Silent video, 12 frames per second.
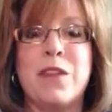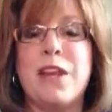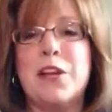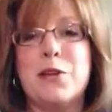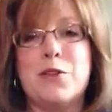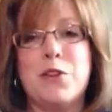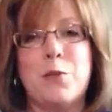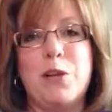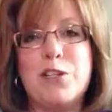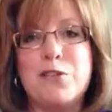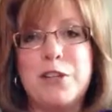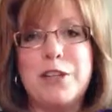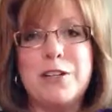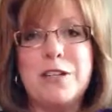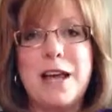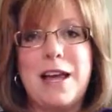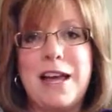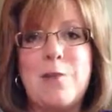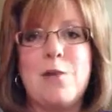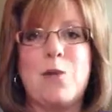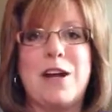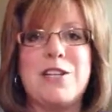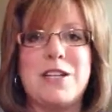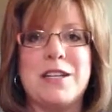Thank you so much for your time and
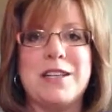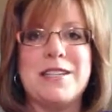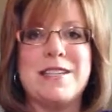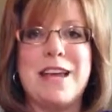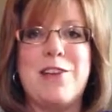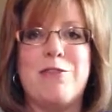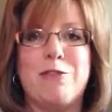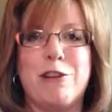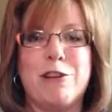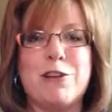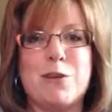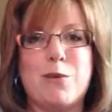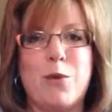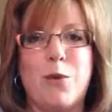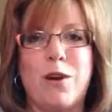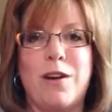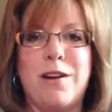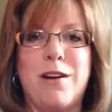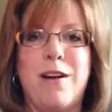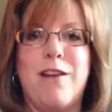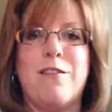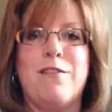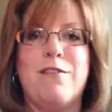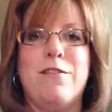watching this and for your support
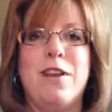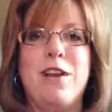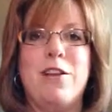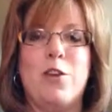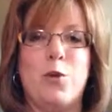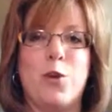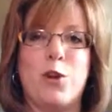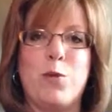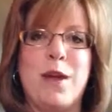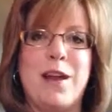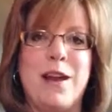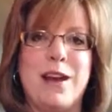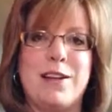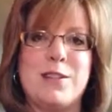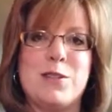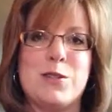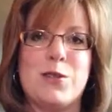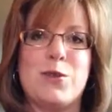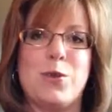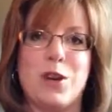of the North Penn High School